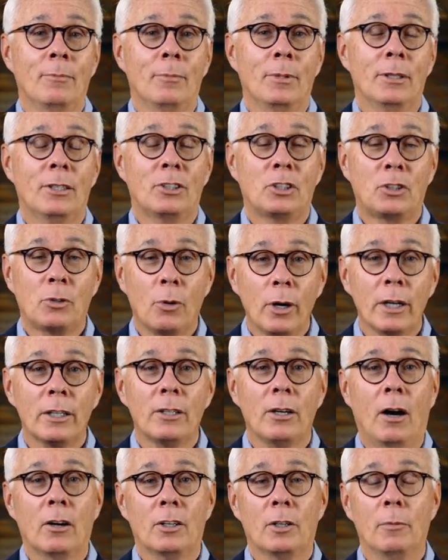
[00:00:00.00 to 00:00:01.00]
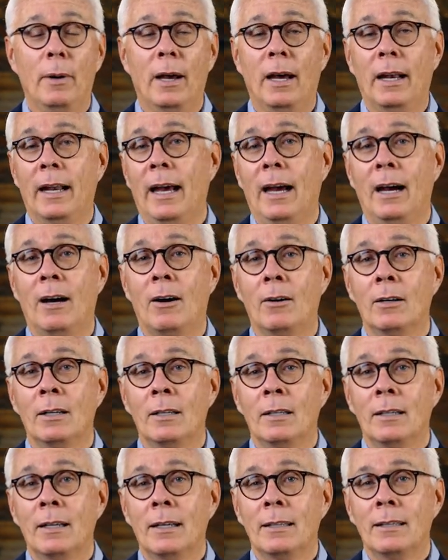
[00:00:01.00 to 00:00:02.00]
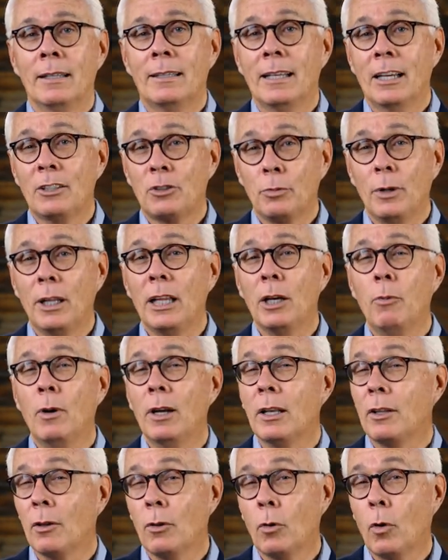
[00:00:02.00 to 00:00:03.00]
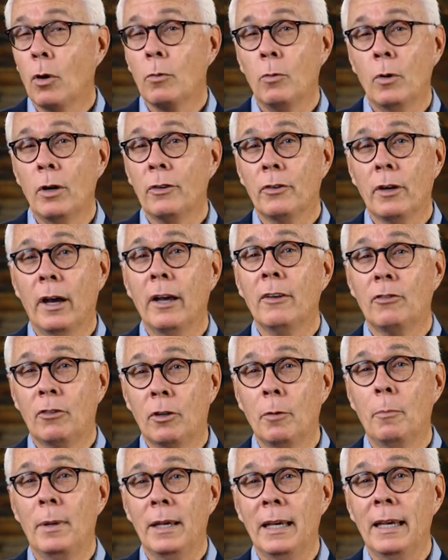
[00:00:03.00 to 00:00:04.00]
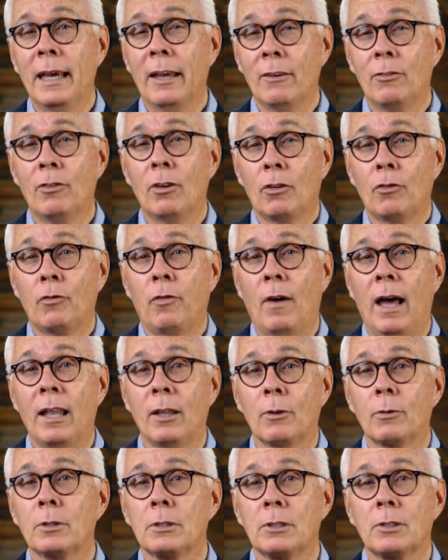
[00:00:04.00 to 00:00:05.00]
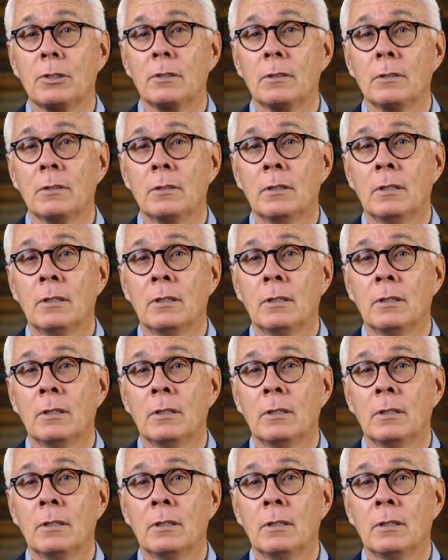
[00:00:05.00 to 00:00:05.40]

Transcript: but the story talked about how that's really what the Lord wants us to be as His followers.